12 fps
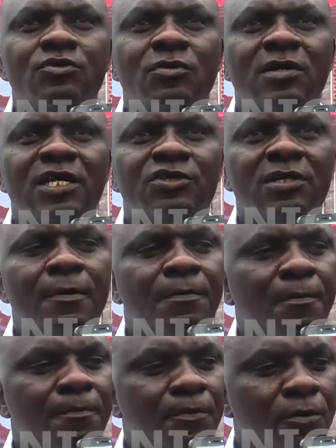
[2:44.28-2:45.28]
to ensure that
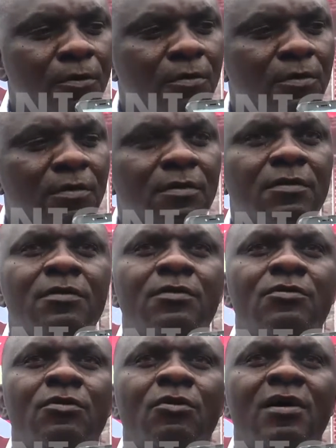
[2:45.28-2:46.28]
people
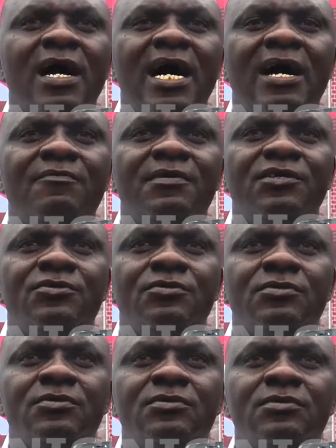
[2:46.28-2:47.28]
no longer have the
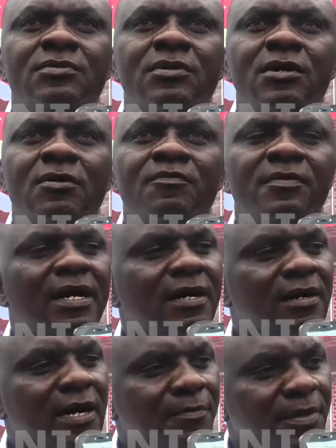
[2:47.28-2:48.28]
issues of
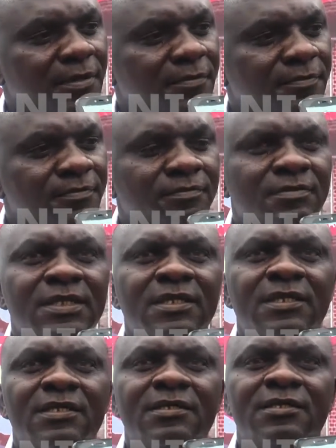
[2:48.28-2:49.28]
land grabbing,
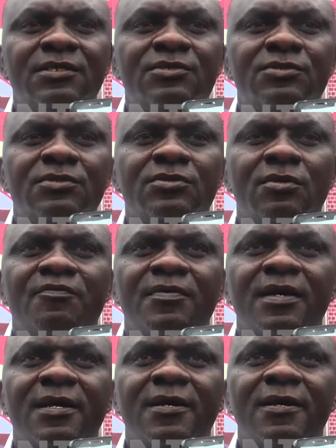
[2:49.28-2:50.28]
the issues of
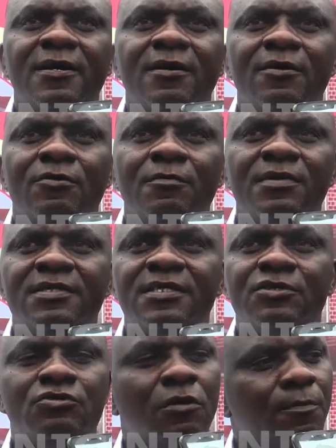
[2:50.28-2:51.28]

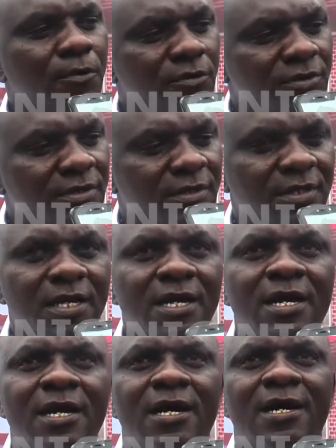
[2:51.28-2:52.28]
community troubles,
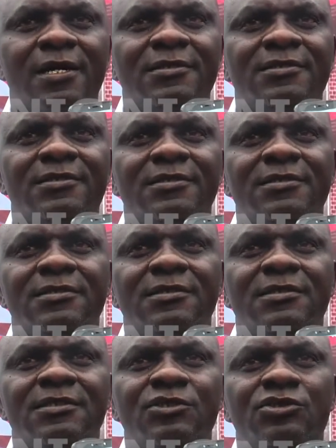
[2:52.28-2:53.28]
and
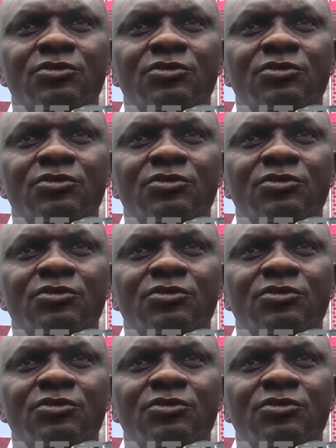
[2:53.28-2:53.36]
the